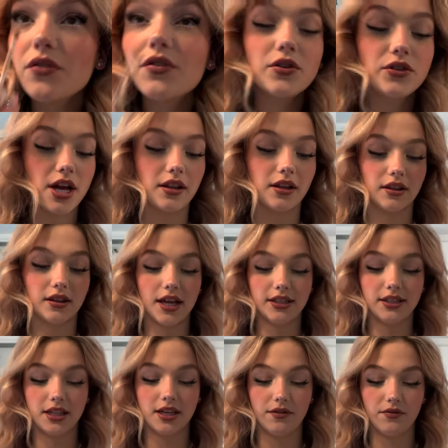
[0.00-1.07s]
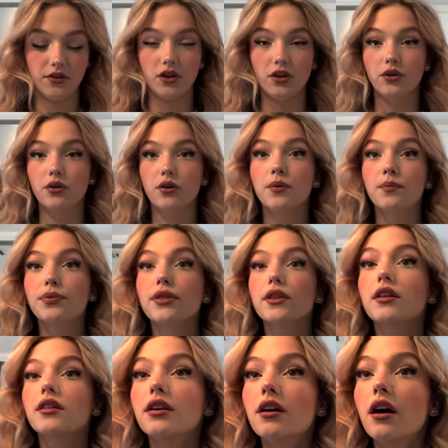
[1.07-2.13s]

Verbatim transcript: of Coachella. Let's give you the